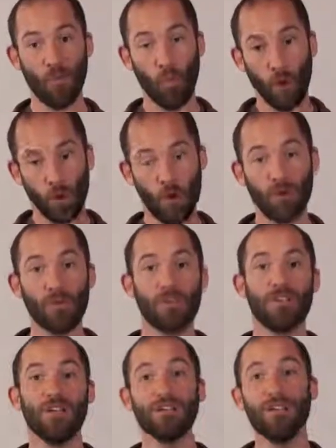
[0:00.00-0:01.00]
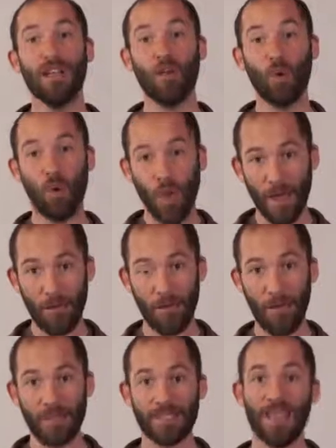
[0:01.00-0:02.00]
Word, or just like
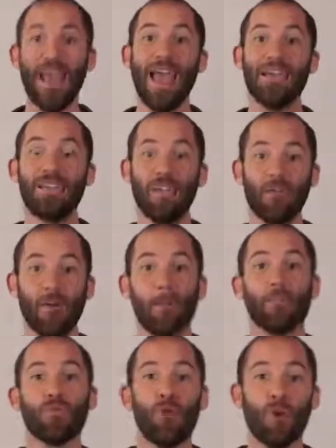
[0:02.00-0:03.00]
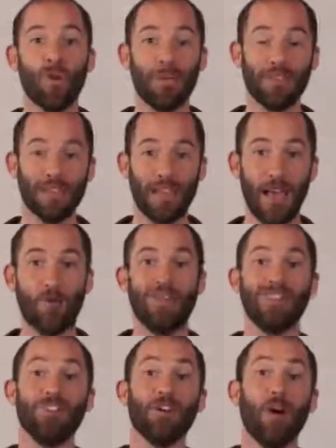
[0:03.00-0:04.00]
QuickBooks, different programming
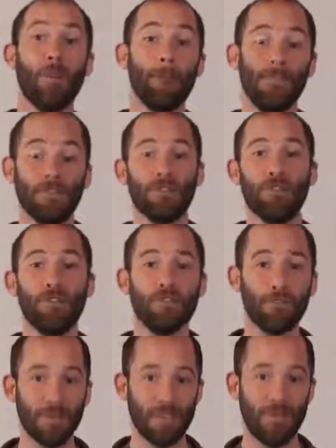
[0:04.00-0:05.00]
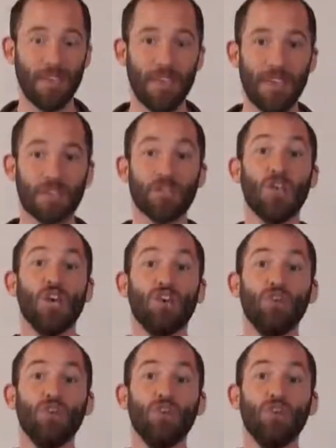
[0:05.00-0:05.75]
languages are built to do specific things.